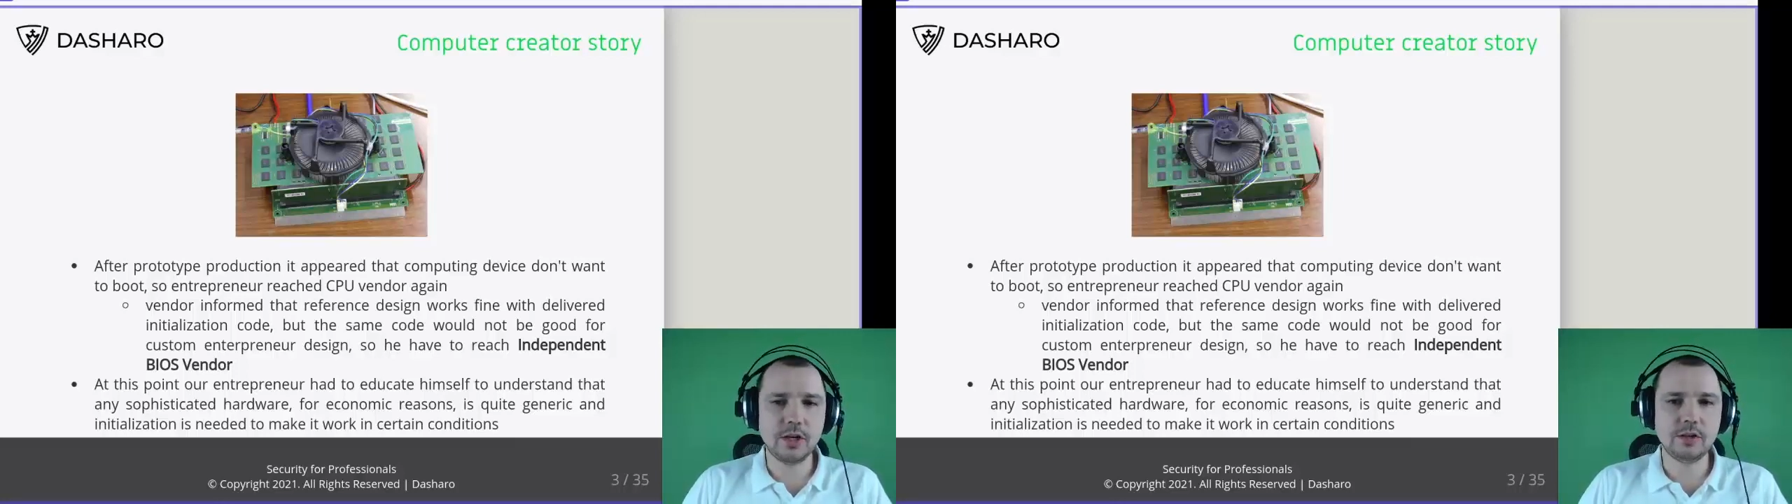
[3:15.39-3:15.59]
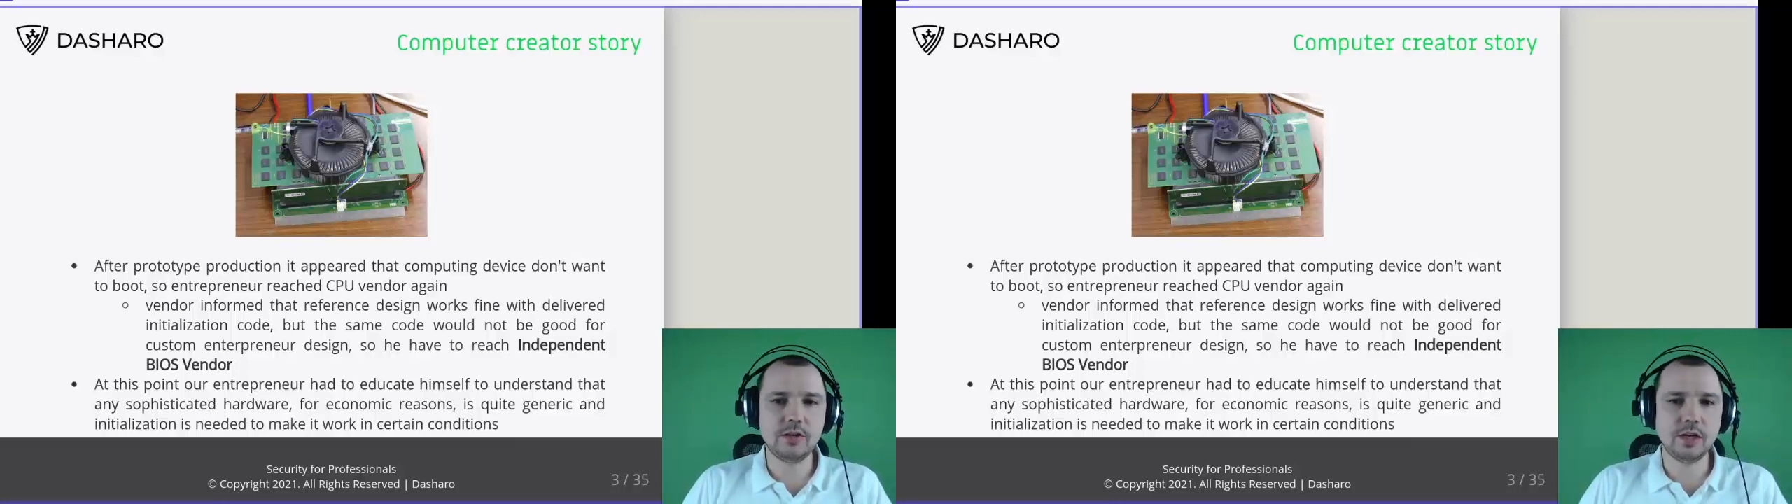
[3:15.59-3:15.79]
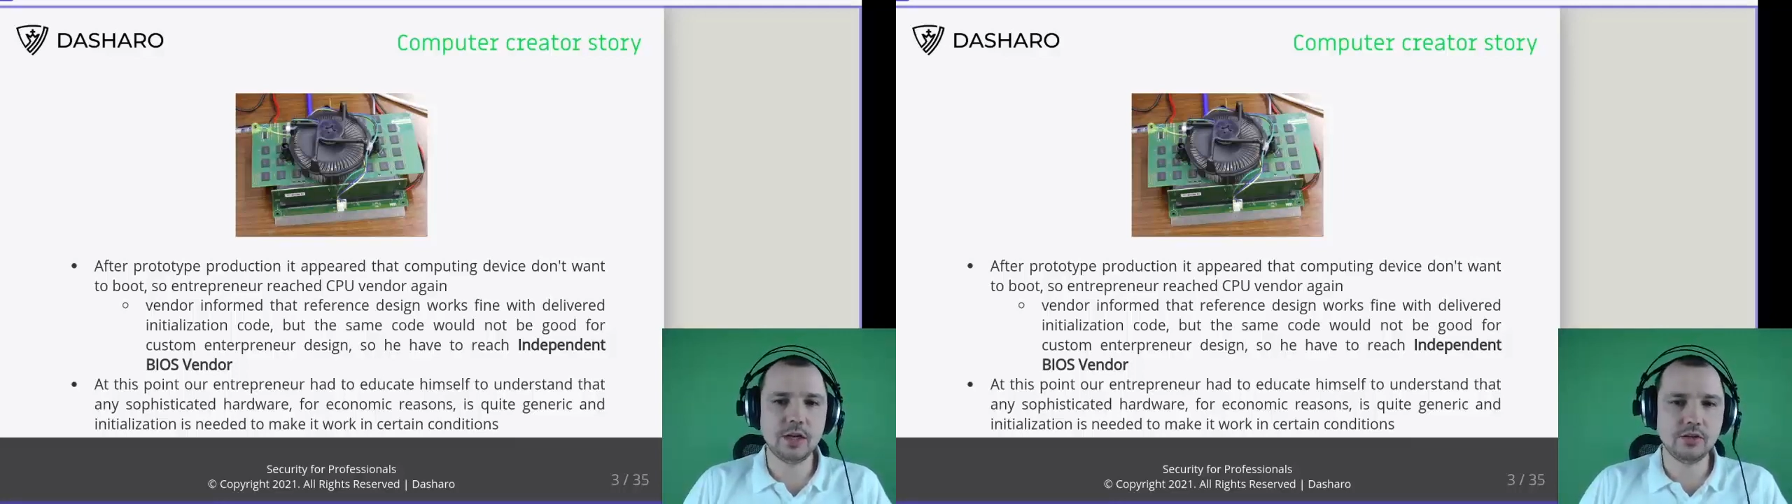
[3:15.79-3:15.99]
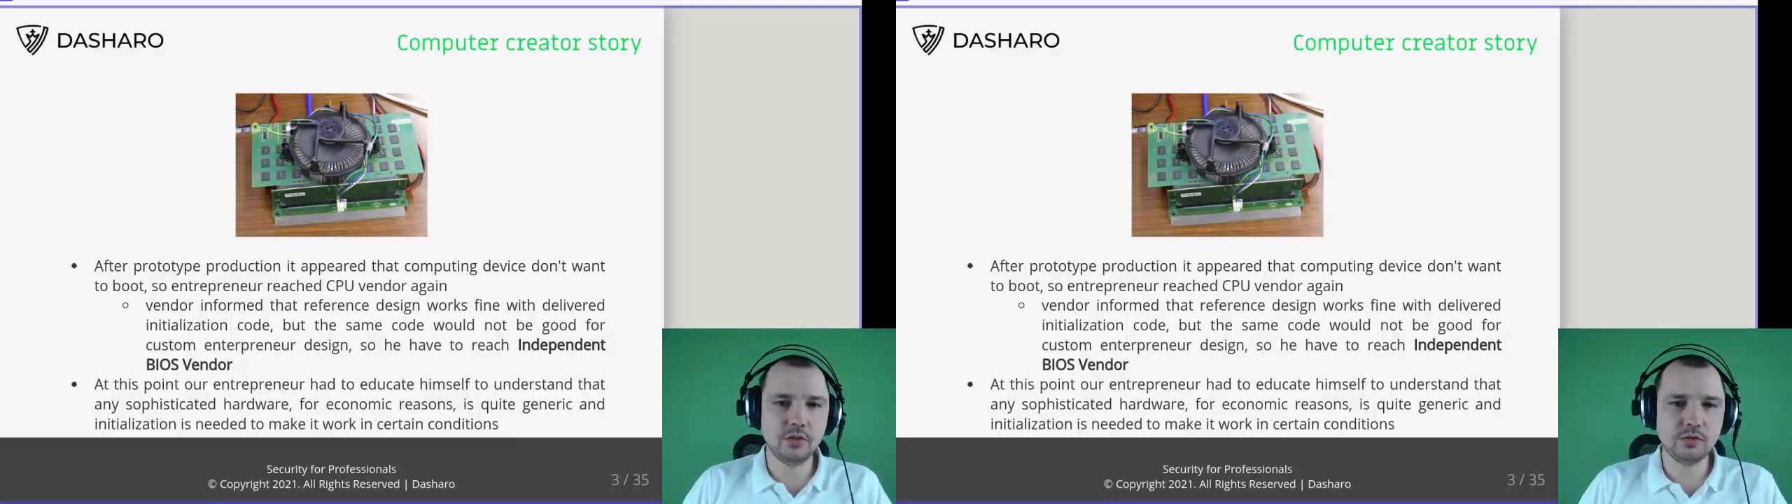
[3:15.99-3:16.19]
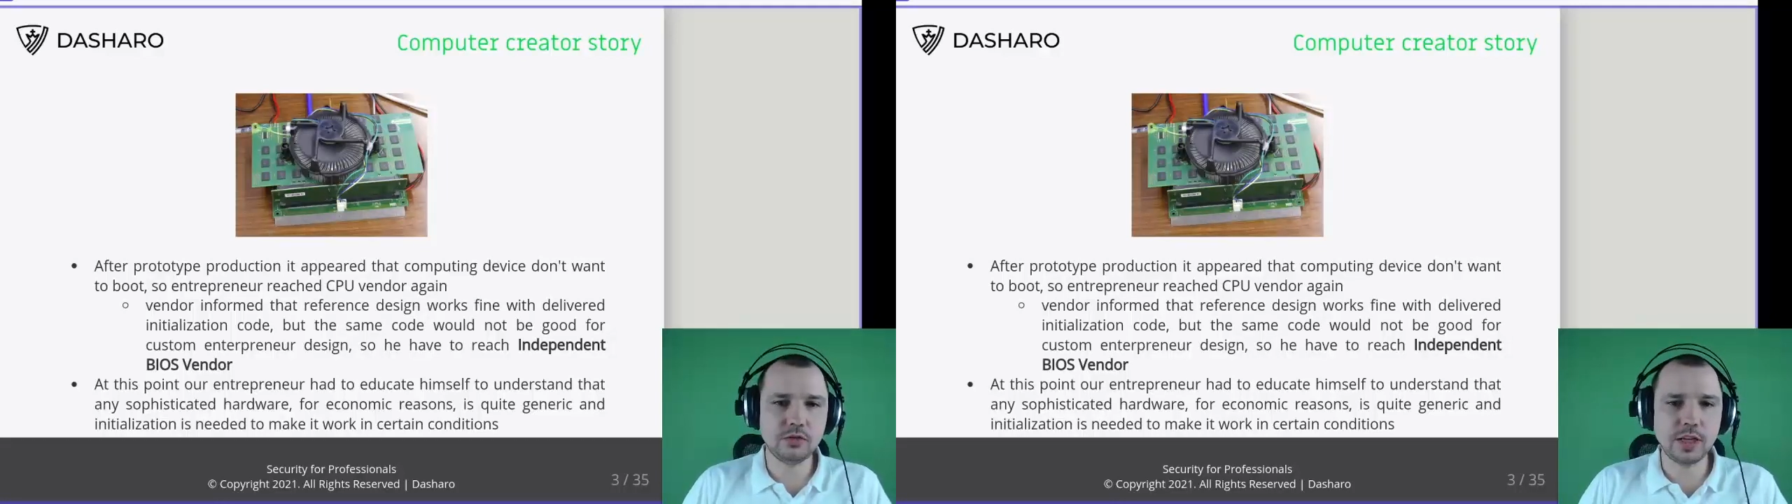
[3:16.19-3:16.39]
They are
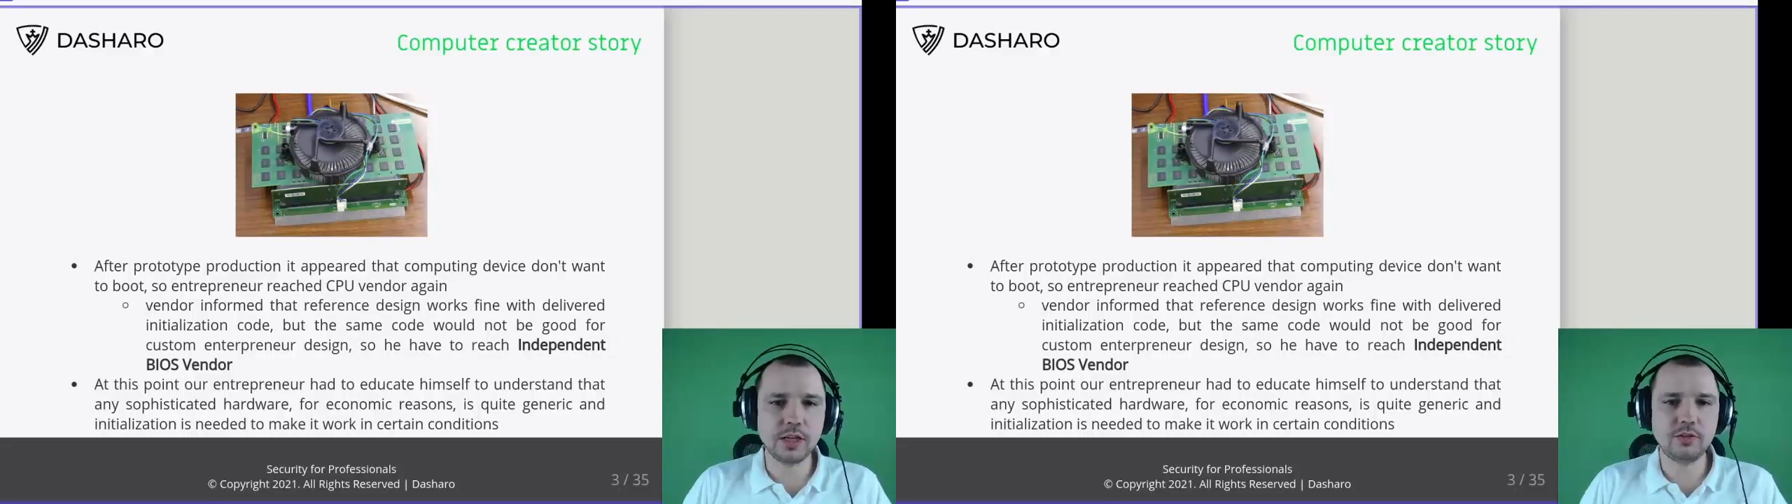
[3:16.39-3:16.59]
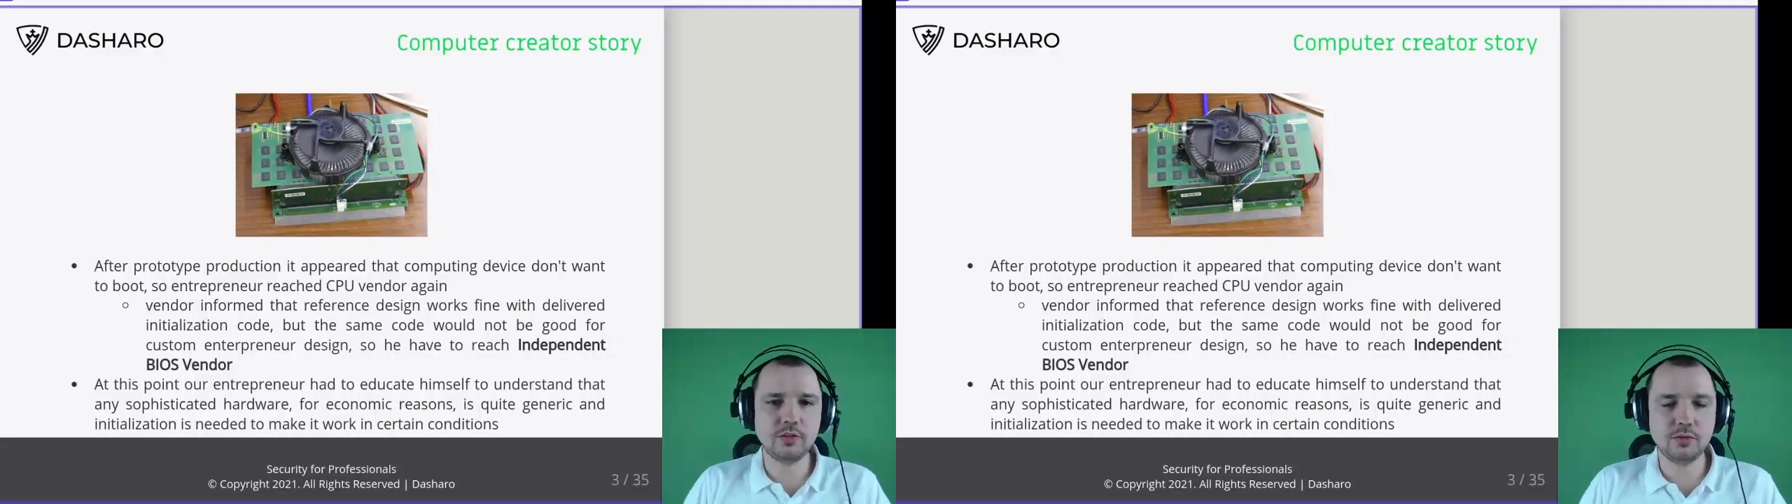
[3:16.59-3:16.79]
not tied